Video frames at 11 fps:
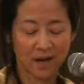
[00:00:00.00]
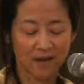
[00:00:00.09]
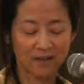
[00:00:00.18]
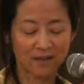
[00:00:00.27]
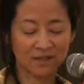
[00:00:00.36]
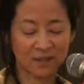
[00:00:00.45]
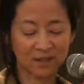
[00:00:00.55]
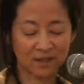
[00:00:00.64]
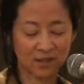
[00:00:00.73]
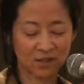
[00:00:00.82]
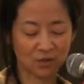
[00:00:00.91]
and
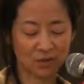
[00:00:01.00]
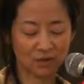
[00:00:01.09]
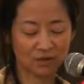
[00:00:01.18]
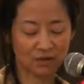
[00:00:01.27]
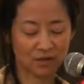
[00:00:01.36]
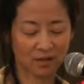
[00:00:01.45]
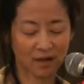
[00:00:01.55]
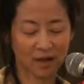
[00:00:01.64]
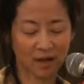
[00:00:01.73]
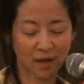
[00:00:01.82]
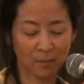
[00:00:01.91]
staring straight into the
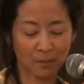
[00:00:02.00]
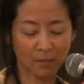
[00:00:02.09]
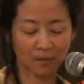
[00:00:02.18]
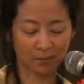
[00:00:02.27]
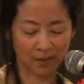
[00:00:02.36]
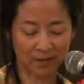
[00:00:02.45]
camera